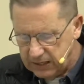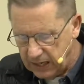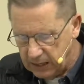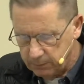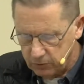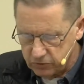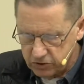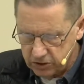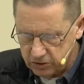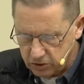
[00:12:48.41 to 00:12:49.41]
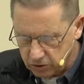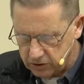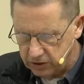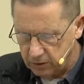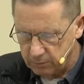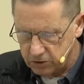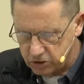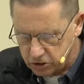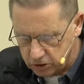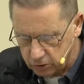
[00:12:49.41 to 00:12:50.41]
camels and took them and
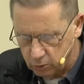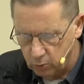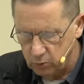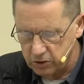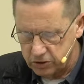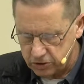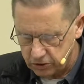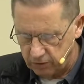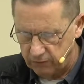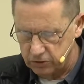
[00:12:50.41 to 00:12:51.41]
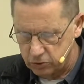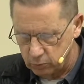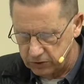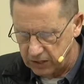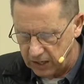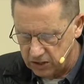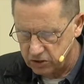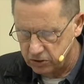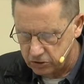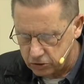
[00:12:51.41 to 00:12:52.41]
slew the servants with the
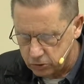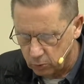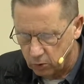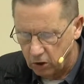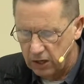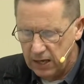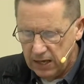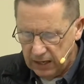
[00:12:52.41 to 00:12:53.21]
edge of the sword,